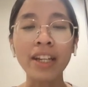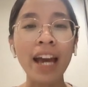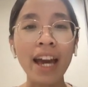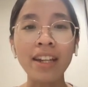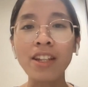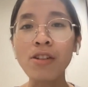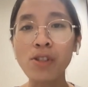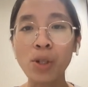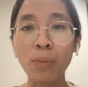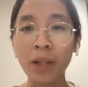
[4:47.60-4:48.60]
any YouTube
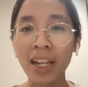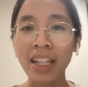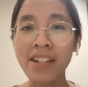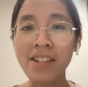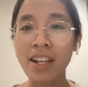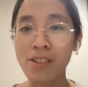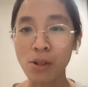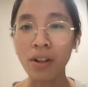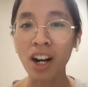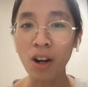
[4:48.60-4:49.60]
playlist into a
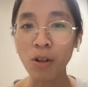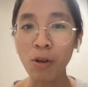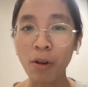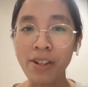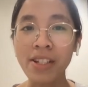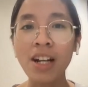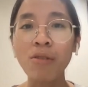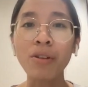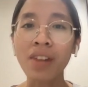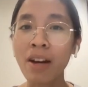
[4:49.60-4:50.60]
whole course with
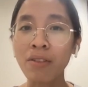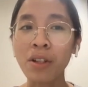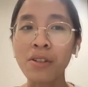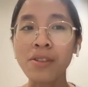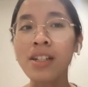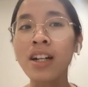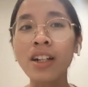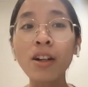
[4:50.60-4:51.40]
EverLearns. Go